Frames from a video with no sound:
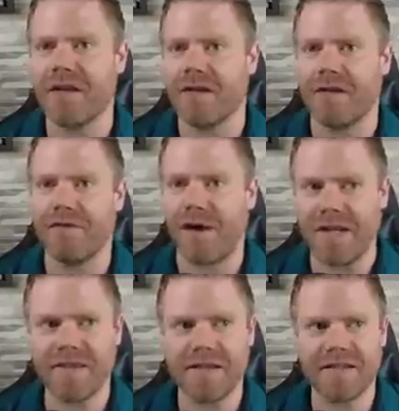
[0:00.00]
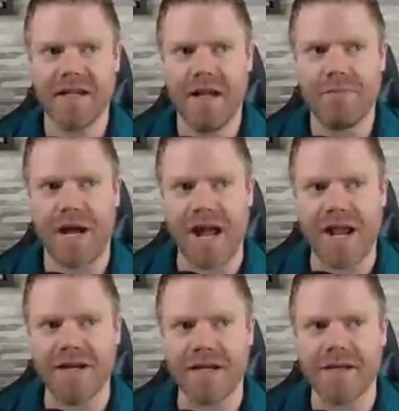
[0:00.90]
fight this by
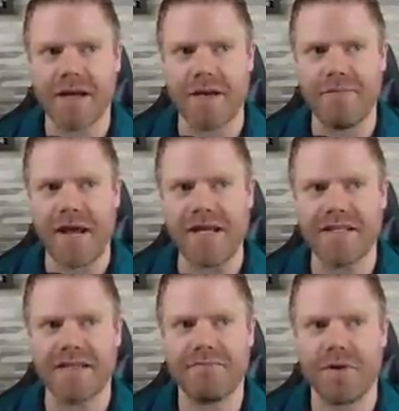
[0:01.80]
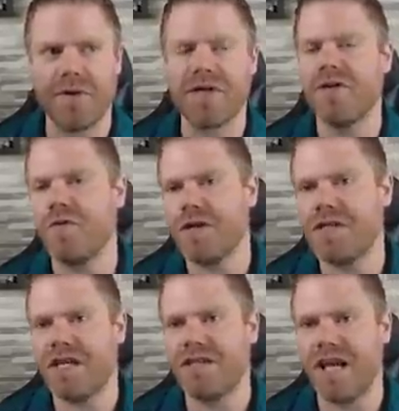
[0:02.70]
adding a base burner
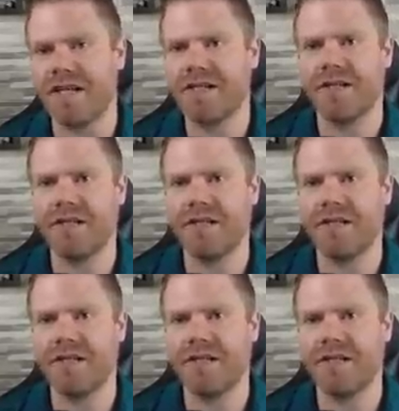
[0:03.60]
unit at the end